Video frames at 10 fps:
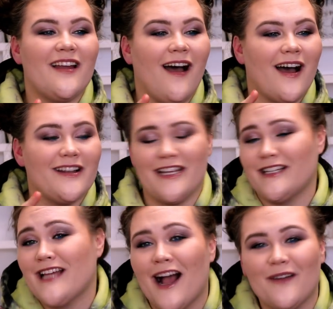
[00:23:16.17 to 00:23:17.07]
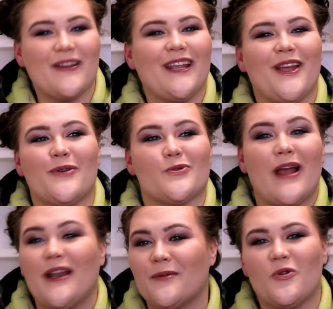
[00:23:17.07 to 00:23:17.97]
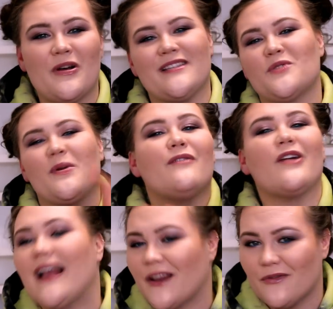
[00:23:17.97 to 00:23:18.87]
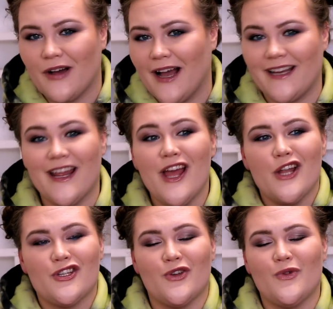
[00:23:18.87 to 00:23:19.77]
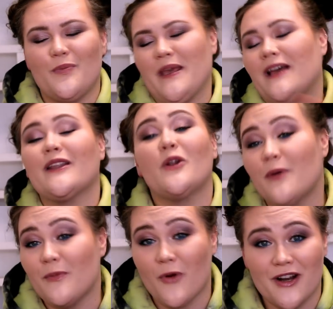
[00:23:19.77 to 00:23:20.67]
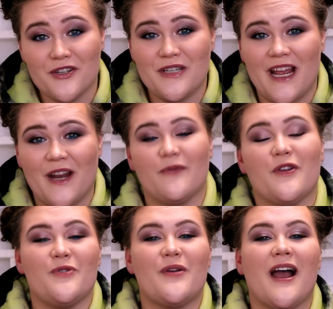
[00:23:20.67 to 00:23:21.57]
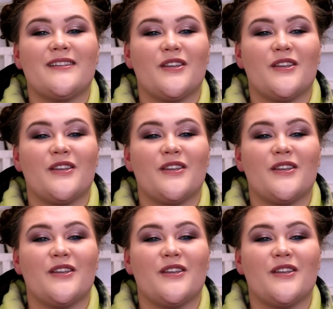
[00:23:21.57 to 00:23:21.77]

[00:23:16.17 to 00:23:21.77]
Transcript: uh, TikTok videos, random quizzes, whatever I can find to be a little bit more entertaining for you guys.